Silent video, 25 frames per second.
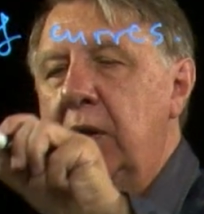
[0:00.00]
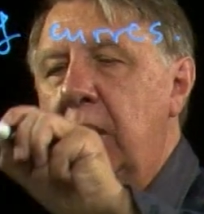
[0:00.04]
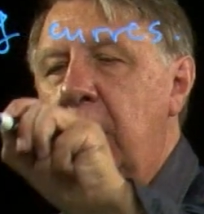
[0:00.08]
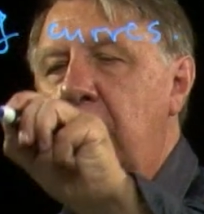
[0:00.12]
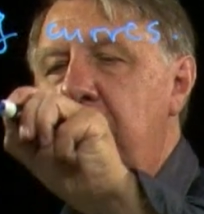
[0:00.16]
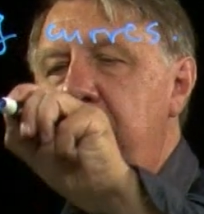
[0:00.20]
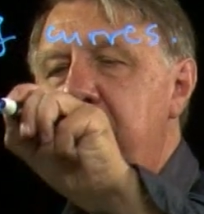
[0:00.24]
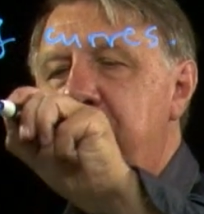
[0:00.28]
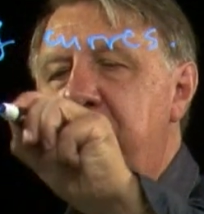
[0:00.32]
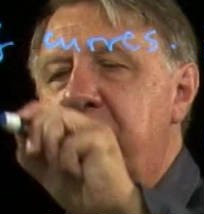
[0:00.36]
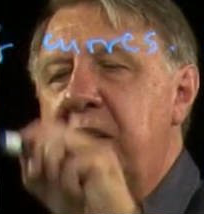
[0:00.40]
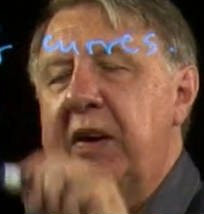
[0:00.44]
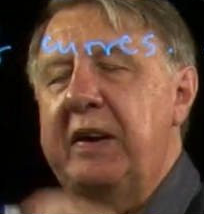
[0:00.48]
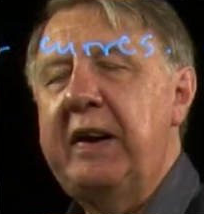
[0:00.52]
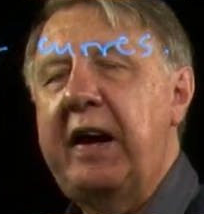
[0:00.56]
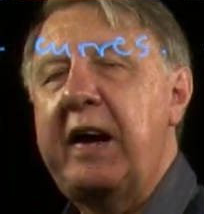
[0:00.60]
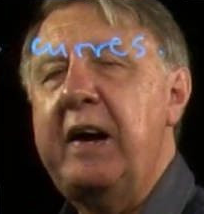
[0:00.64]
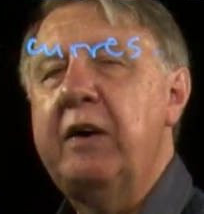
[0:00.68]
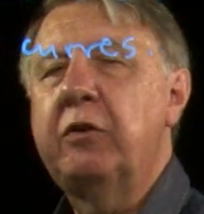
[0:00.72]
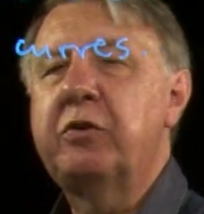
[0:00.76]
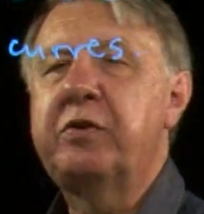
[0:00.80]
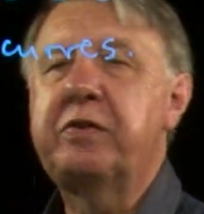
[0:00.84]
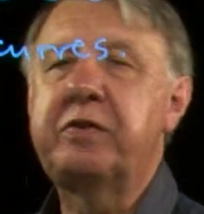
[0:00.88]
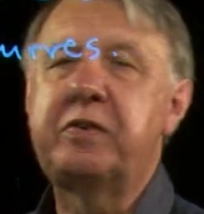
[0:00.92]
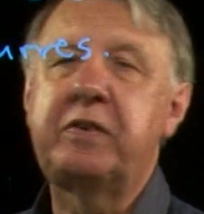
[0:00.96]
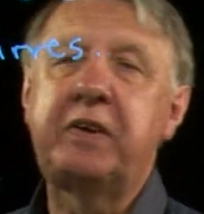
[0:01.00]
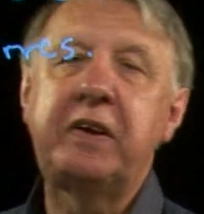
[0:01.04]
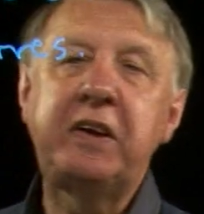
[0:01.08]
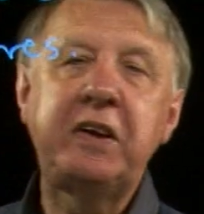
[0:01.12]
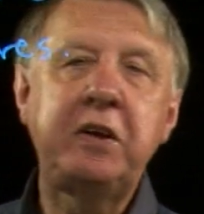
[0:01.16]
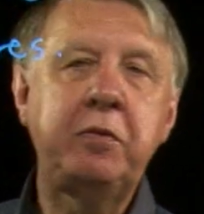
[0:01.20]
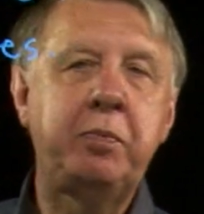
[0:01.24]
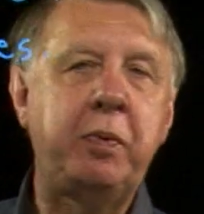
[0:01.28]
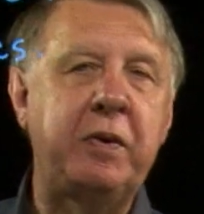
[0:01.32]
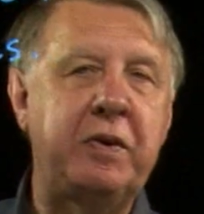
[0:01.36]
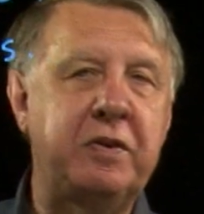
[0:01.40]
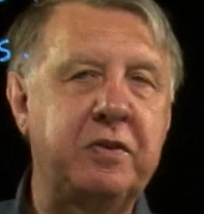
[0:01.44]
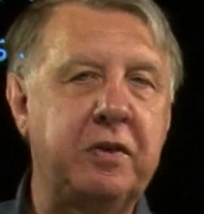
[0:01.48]
and say, how
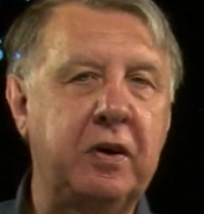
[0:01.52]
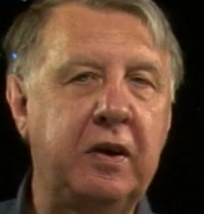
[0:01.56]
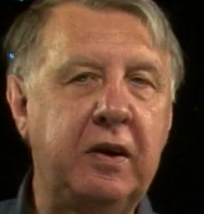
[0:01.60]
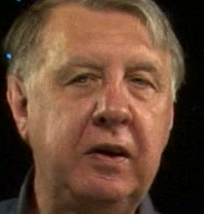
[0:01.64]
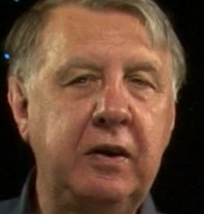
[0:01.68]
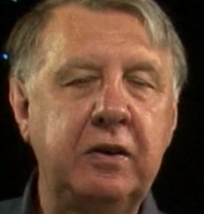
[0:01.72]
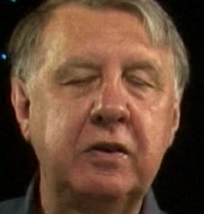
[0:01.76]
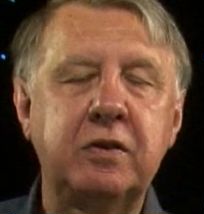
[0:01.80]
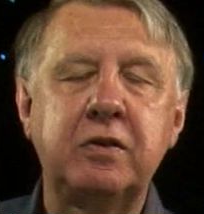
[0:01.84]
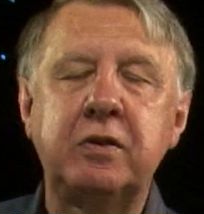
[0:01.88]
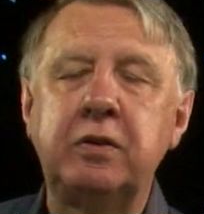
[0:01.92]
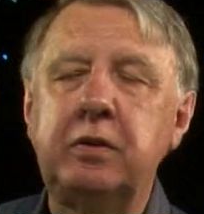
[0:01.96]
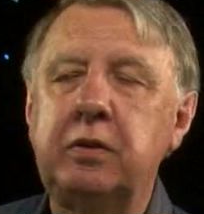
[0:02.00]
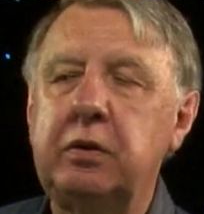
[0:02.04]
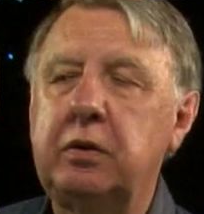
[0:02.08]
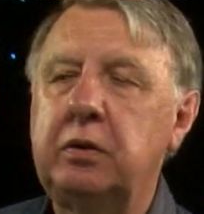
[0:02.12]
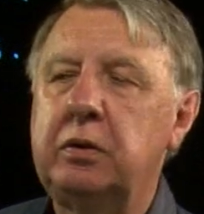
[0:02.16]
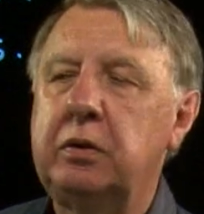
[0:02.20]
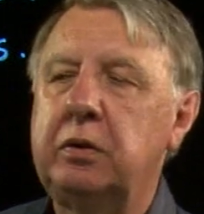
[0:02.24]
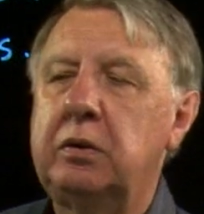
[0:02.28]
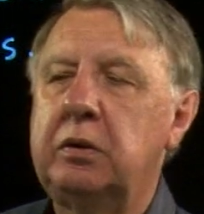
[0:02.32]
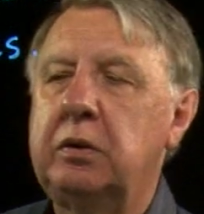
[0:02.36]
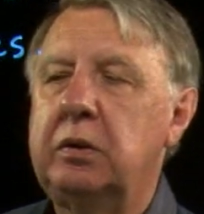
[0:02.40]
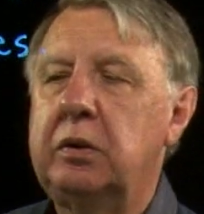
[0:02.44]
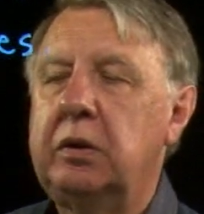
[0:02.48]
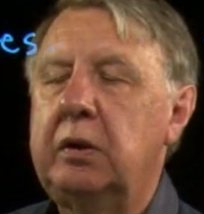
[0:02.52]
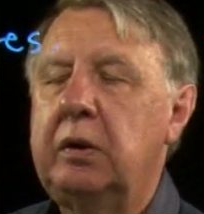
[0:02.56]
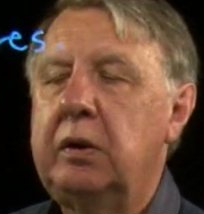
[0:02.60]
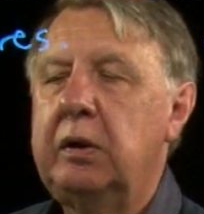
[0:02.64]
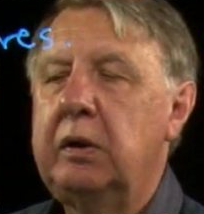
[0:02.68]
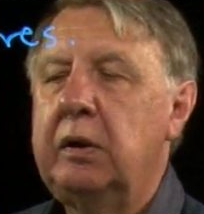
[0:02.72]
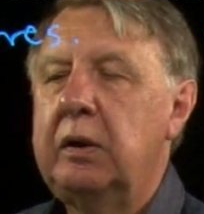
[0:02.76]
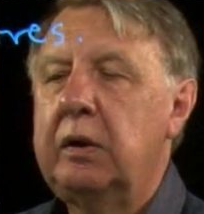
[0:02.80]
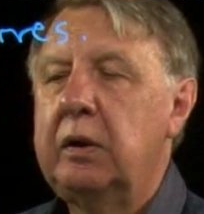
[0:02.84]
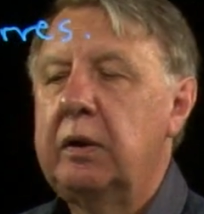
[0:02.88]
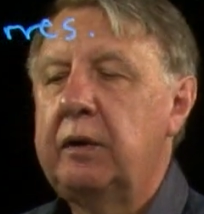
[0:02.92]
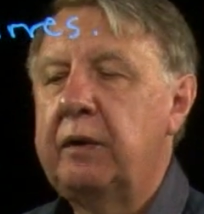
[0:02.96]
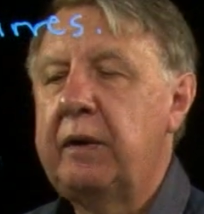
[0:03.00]
steep is it?
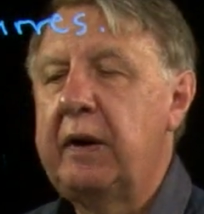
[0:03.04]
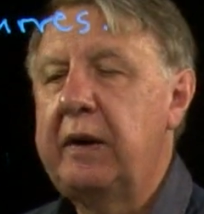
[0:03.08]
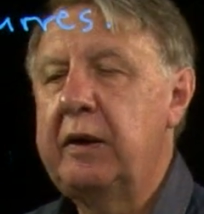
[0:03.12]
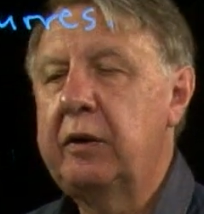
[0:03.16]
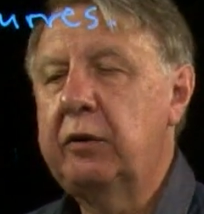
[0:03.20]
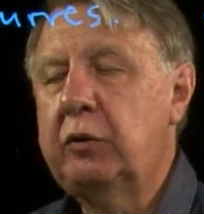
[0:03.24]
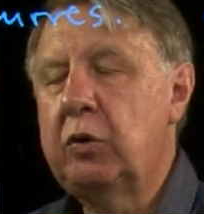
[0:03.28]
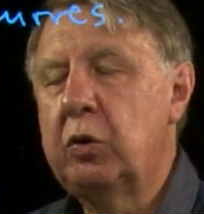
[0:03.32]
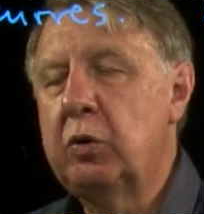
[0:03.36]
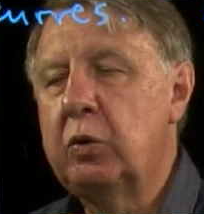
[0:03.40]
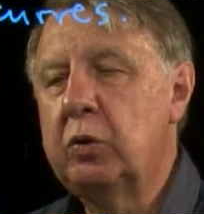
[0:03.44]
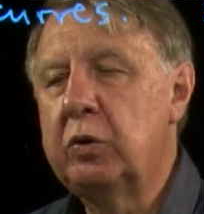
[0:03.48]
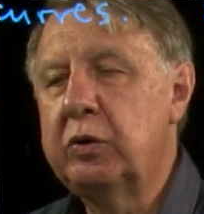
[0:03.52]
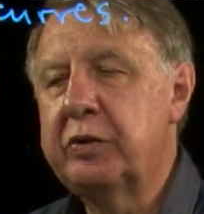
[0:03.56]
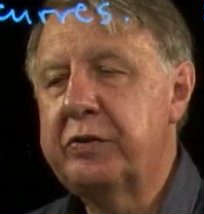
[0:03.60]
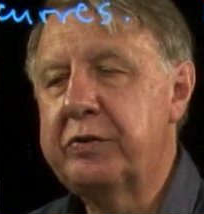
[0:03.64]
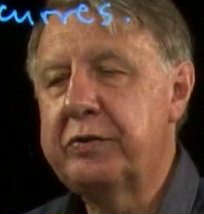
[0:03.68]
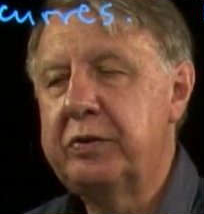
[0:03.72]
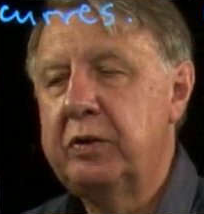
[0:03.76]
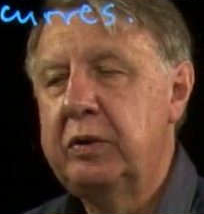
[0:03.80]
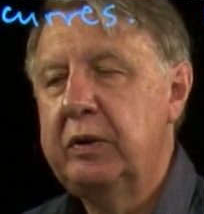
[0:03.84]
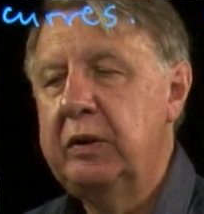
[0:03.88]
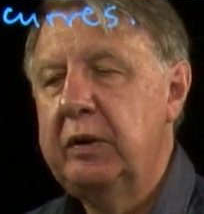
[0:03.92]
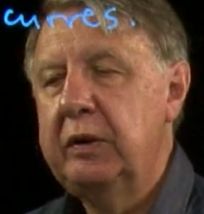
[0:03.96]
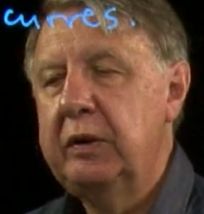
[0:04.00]
Then, of course,